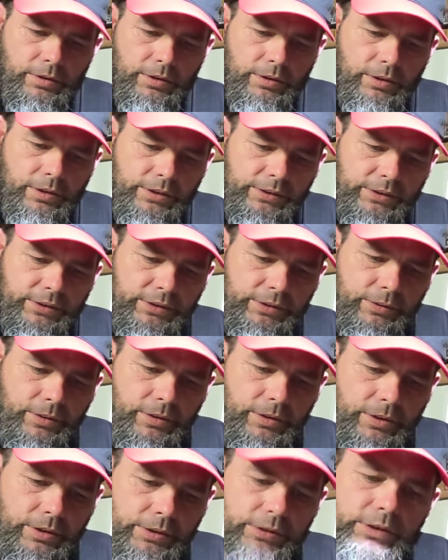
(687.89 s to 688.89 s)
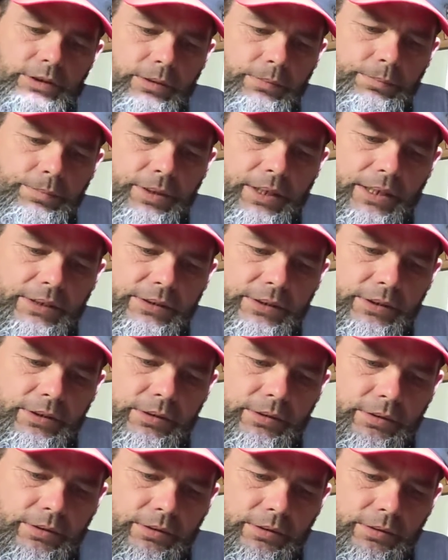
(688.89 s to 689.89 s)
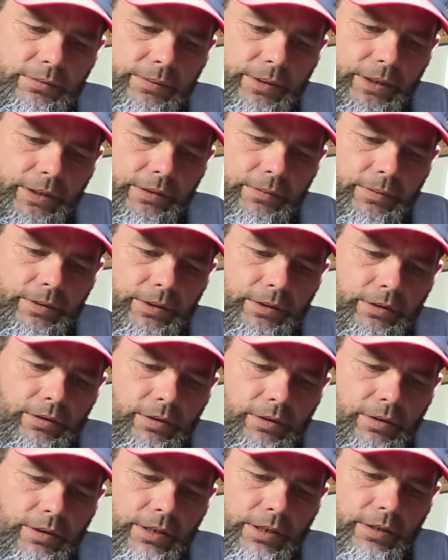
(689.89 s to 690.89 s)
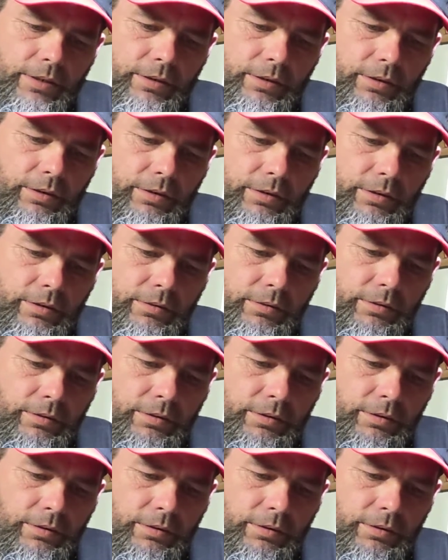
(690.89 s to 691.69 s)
unless it's going on a cheap plastic ready to run car, you know.